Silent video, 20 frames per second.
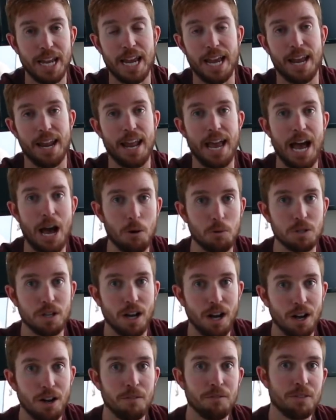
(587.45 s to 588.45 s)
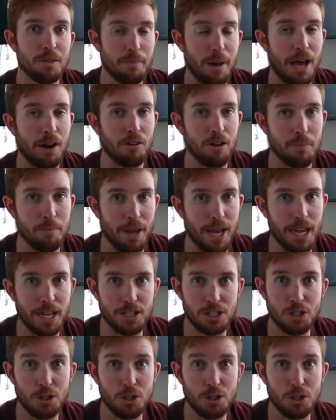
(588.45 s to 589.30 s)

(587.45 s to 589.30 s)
and out of the battery bank,